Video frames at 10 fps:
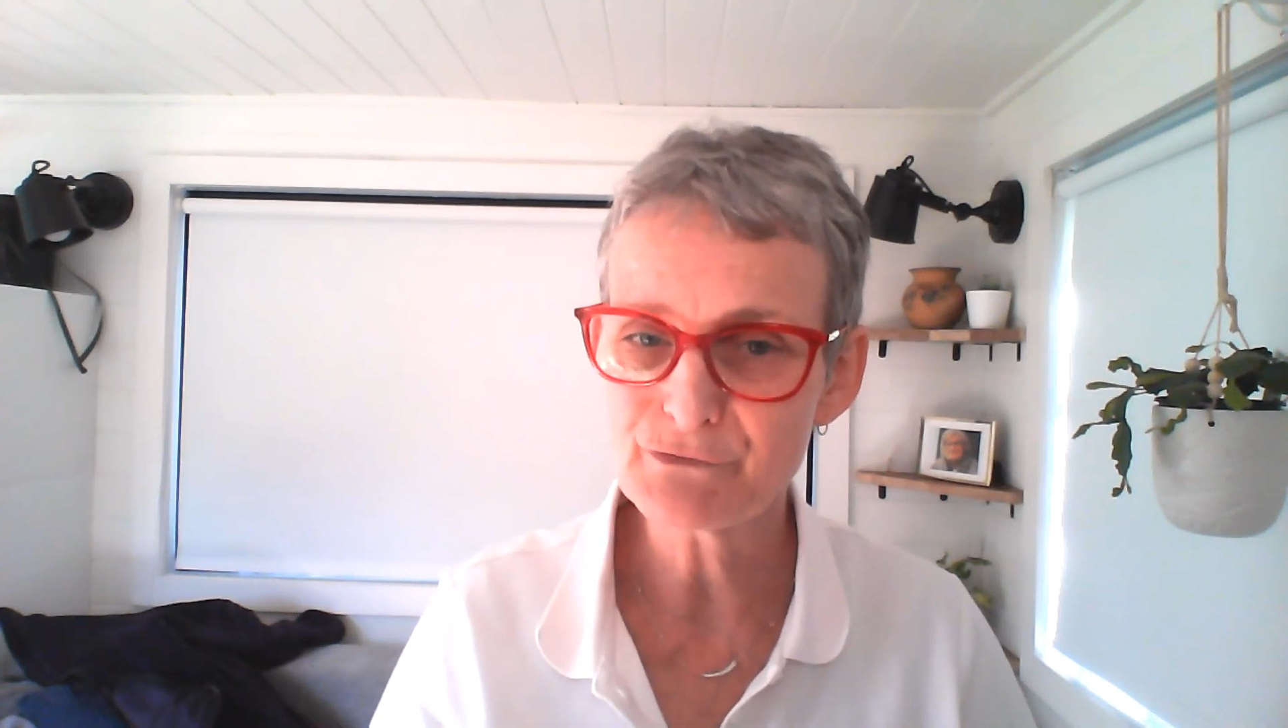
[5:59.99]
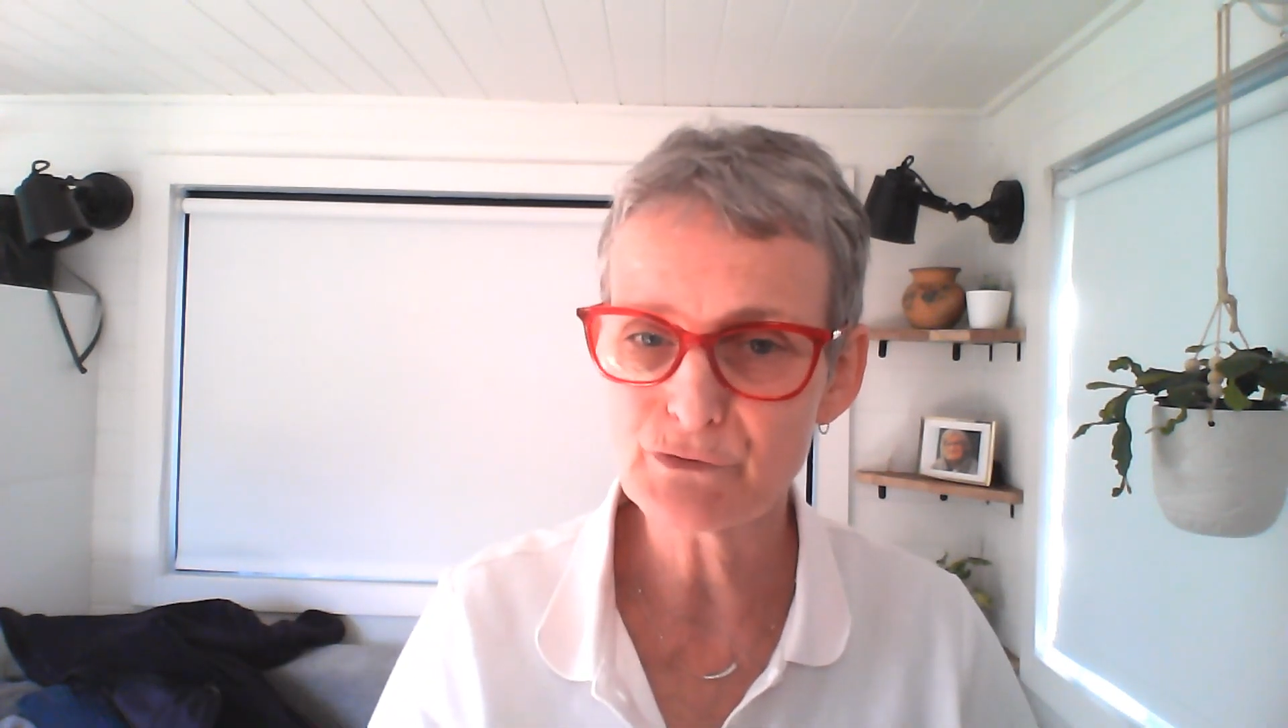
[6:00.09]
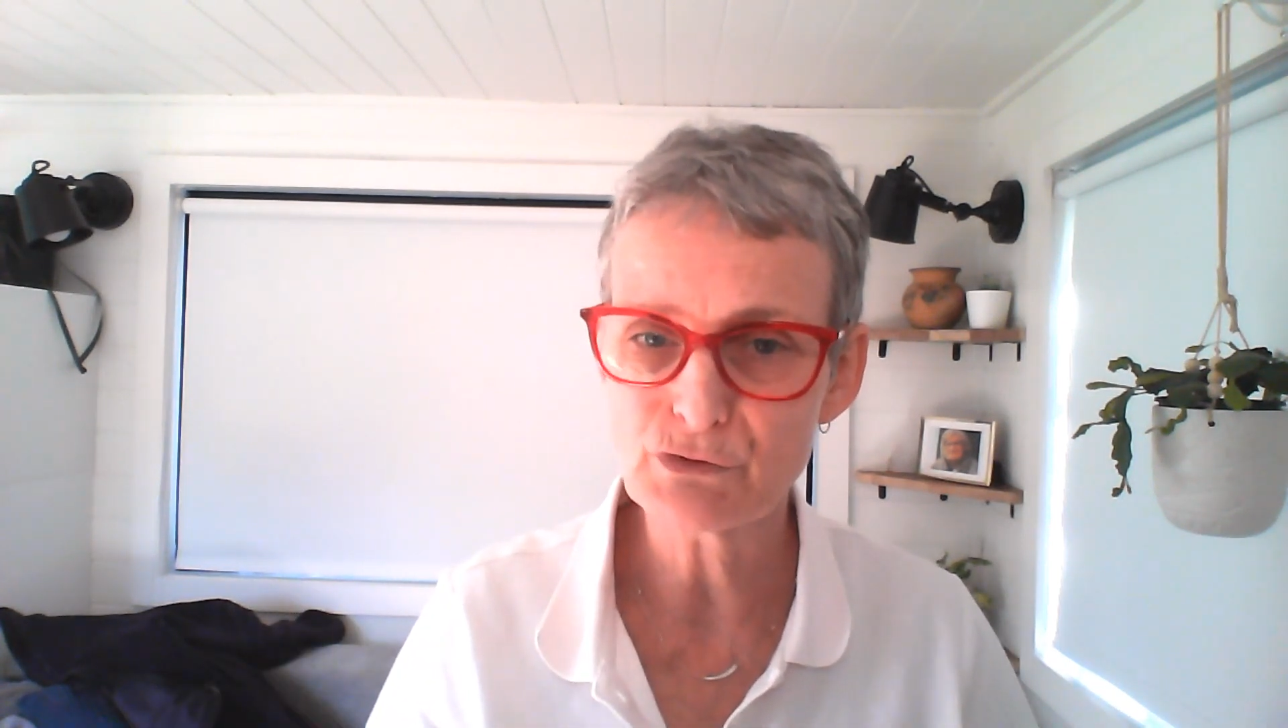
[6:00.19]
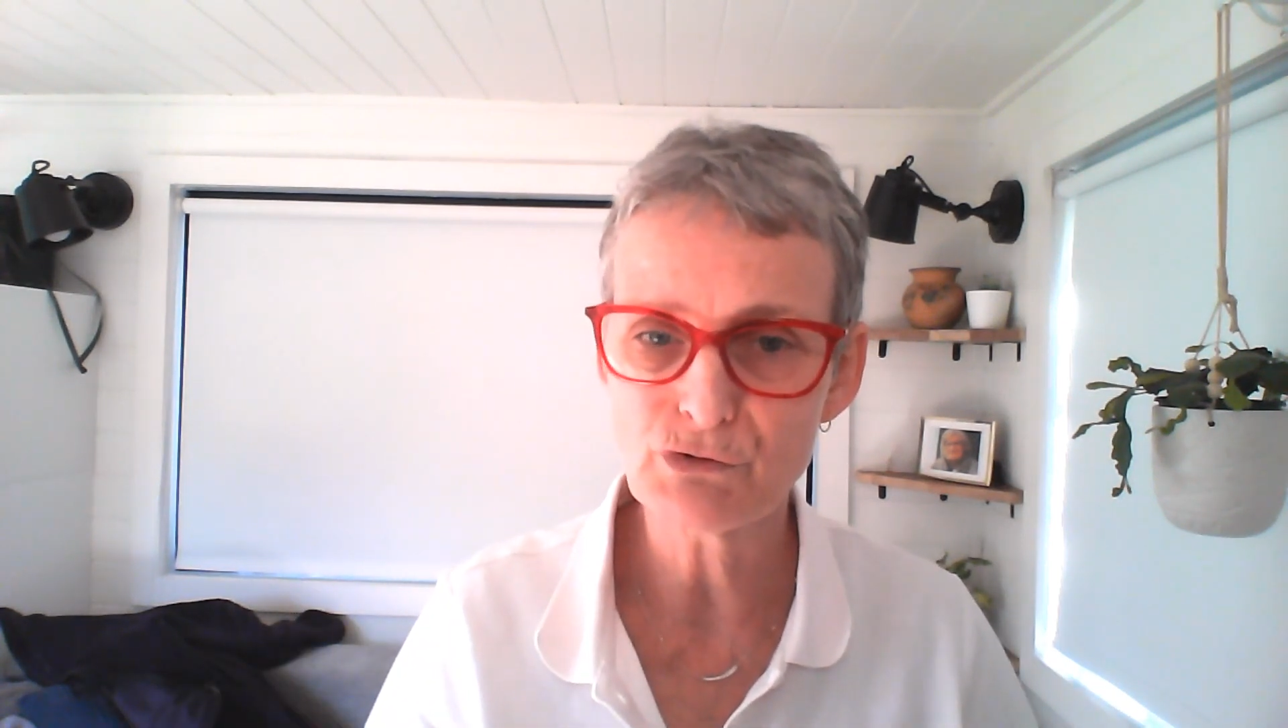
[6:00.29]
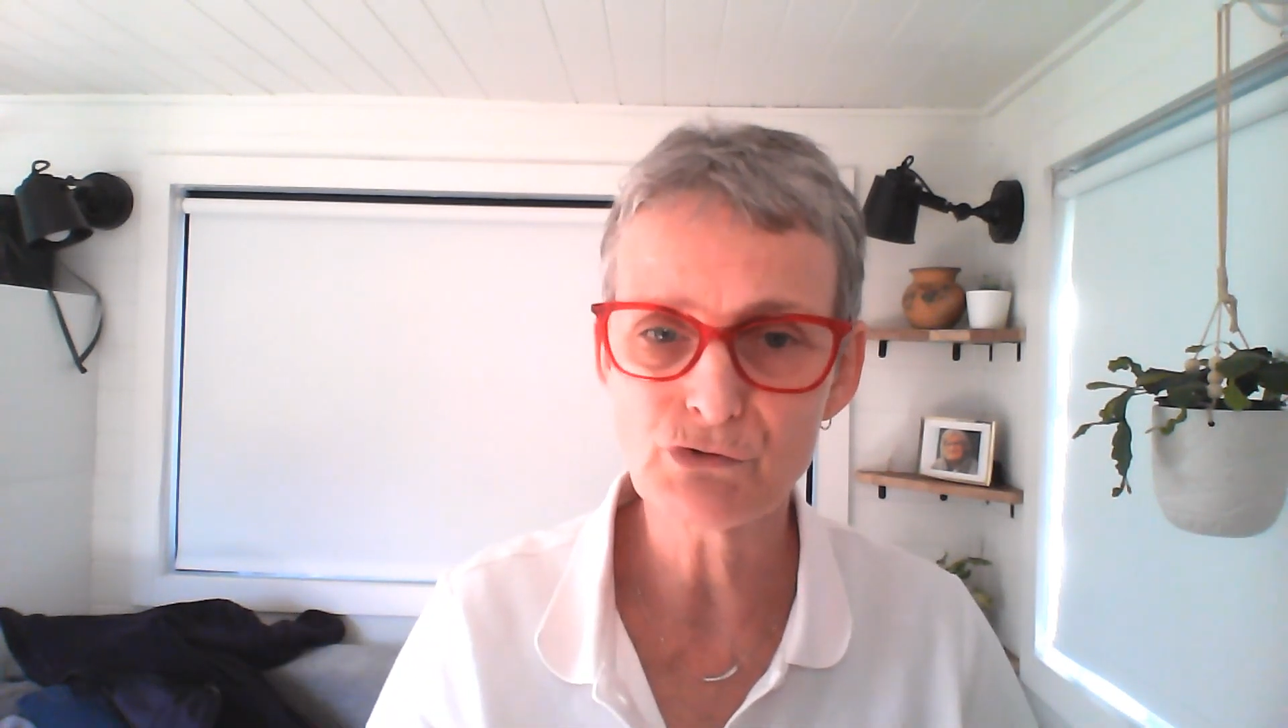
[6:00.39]

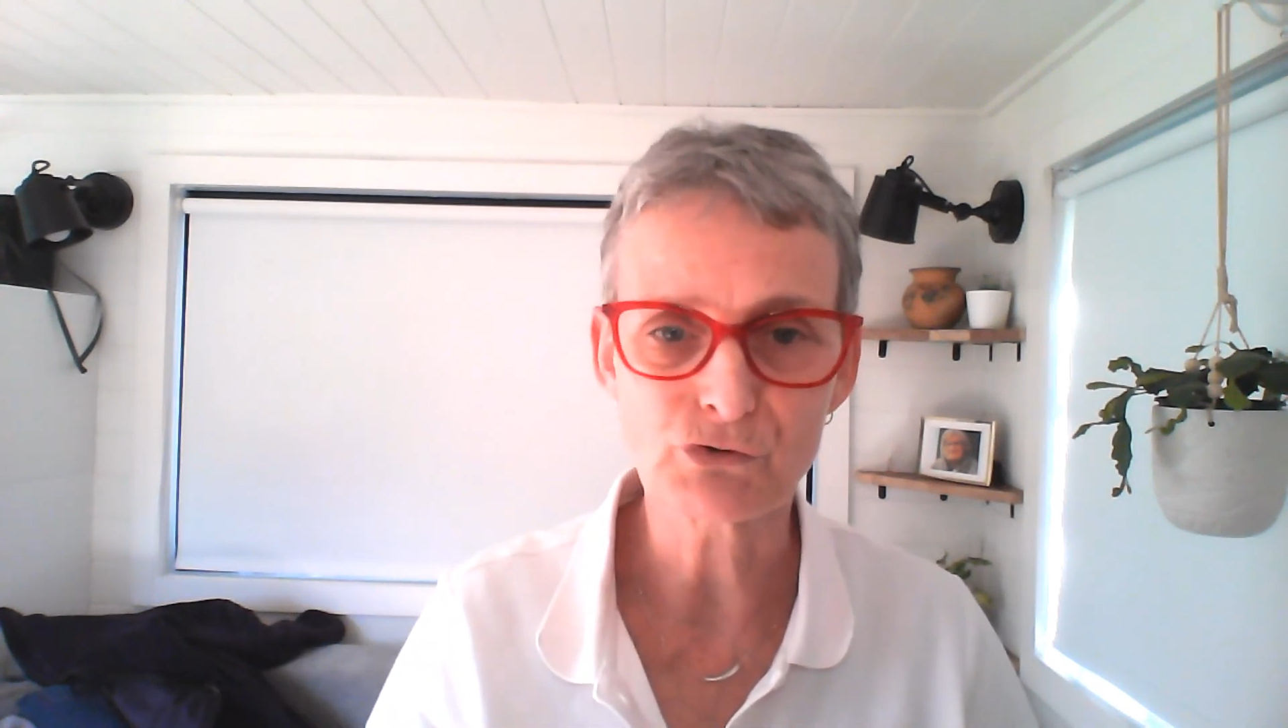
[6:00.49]
foods or